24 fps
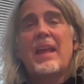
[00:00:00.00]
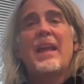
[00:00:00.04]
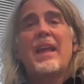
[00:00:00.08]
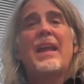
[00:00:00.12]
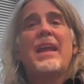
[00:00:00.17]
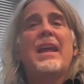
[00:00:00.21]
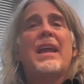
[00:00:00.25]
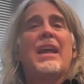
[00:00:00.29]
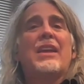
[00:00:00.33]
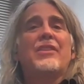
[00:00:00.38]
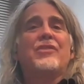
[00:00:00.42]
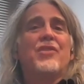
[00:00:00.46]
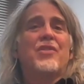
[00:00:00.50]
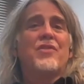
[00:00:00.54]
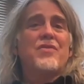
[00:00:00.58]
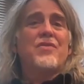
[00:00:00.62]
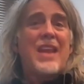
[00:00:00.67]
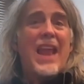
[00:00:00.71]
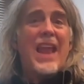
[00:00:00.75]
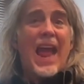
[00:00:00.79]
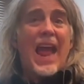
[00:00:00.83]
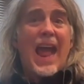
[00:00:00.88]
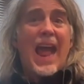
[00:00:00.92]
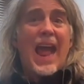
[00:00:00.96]
And so
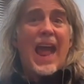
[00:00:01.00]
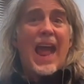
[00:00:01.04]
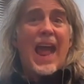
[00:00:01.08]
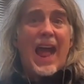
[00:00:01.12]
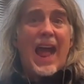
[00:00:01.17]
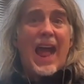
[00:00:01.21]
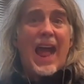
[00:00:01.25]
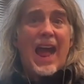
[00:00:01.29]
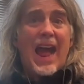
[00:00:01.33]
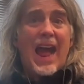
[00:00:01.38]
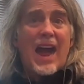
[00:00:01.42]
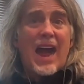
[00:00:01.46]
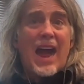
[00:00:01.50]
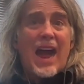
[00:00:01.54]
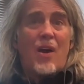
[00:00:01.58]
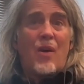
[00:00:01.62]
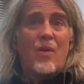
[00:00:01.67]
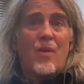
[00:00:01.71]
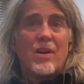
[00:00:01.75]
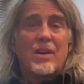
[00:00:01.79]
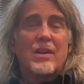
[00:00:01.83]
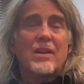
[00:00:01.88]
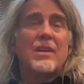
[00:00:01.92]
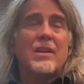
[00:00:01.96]
now
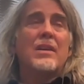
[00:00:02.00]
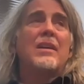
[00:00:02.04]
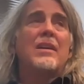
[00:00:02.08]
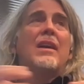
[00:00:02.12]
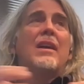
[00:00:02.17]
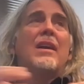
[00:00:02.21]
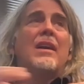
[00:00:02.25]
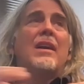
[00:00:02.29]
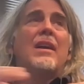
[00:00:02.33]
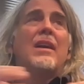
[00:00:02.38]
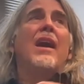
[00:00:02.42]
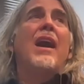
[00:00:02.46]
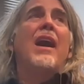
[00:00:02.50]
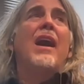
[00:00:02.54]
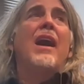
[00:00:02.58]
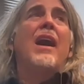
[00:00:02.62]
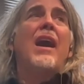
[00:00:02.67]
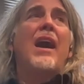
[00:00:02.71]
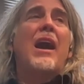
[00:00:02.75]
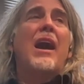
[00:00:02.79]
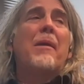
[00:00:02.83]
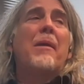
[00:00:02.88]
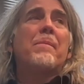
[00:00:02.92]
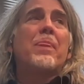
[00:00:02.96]

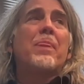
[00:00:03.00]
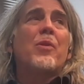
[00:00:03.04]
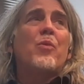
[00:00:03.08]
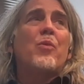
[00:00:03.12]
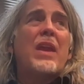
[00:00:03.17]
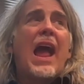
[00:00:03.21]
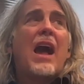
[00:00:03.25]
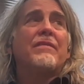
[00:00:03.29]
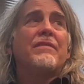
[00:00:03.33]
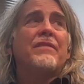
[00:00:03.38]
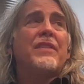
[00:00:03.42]
we have